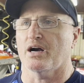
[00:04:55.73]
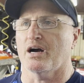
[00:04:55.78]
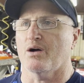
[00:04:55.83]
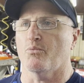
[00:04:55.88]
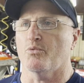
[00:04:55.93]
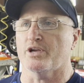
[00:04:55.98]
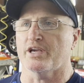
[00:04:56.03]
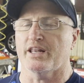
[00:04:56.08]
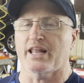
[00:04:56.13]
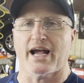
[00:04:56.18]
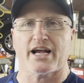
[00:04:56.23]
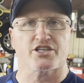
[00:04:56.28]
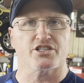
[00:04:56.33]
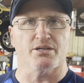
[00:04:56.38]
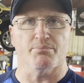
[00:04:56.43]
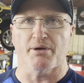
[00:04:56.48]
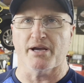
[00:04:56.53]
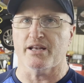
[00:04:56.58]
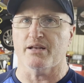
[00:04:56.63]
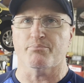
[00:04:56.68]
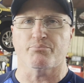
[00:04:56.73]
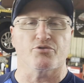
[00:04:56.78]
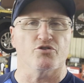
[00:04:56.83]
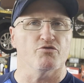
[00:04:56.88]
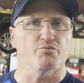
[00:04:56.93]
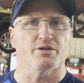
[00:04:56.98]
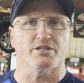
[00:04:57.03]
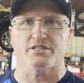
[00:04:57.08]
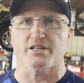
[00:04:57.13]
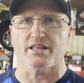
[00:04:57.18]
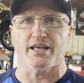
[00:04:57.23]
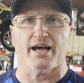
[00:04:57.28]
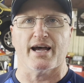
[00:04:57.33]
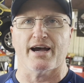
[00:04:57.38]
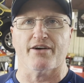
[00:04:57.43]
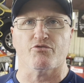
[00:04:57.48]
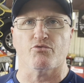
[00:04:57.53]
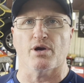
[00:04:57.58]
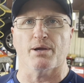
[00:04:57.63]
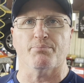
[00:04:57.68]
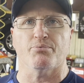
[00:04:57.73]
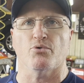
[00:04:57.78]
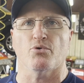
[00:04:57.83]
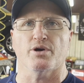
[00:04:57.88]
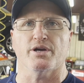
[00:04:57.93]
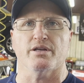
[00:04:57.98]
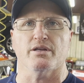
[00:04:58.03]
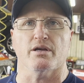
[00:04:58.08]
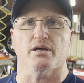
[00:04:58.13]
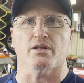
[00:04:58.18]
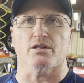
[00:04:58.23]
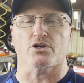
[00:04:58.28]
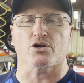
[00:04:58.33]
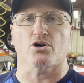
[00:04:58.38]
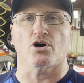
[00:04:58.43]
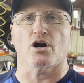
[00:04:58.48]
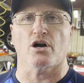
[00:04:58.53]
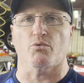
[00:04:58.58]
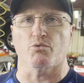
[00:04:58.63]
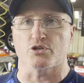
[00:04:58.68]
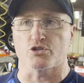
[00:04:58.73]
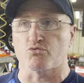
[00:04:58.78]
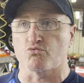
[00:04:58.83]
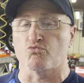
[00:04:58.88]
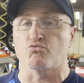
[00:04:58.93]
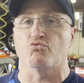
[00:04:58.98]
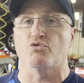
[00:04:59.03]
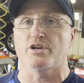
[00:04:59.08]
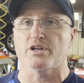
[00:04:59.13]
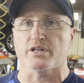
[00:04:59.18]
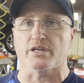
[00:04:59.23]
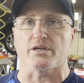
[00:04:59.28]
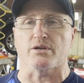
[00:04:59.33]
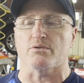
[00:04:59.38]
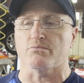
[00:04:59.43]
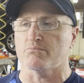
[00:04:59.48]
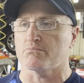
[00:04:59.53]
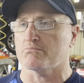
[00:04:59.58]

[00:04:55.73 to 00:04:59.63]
We had actually made improvements at the halfway point, and the car was really